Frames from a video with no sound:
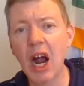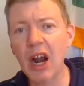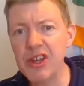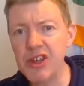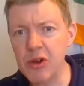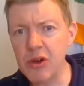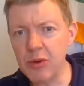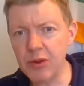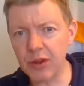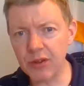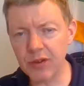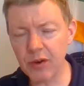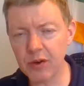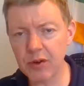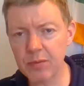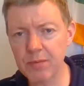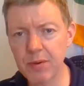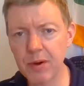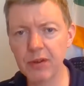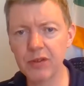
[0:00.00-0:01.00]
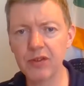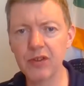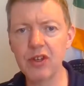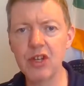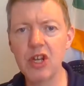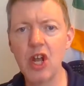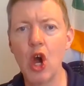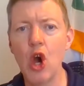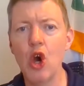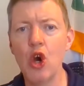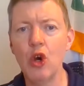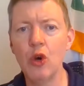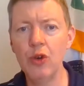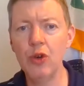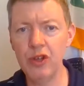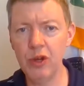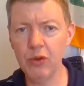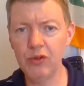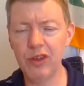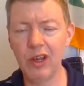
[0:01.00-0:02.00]
Are you the sort of person
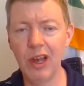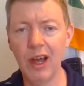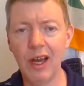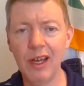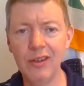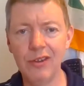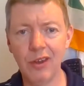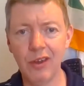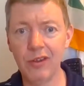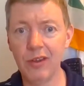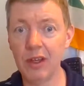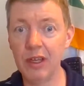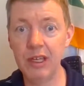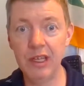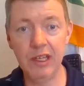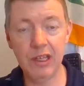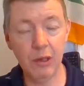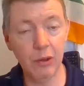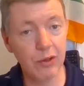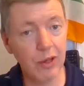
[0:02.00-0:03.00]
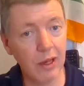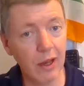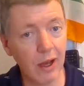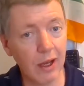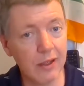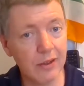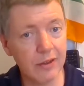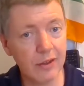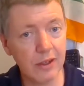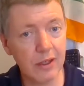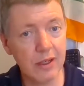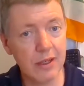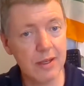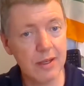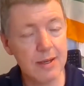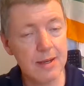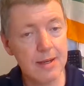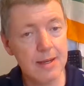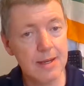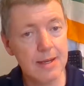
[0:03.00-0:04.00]
who utilizes utilize
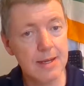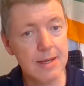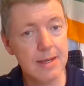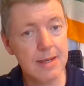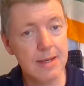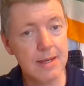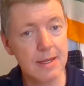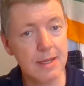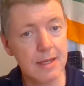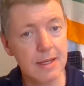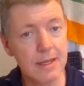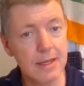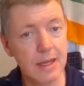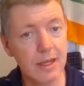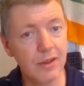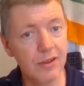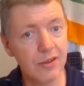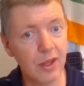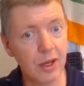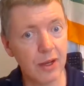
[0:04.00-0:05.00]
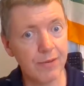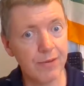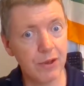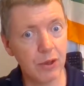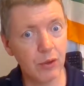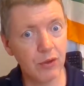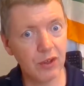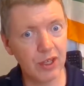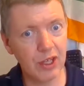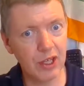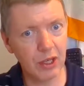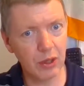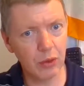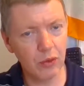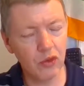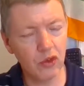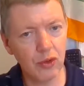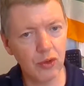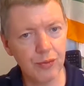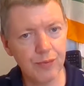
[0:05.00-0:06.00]
instead of using
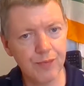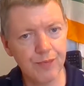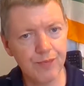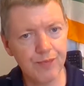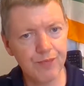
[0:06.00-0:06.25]
use?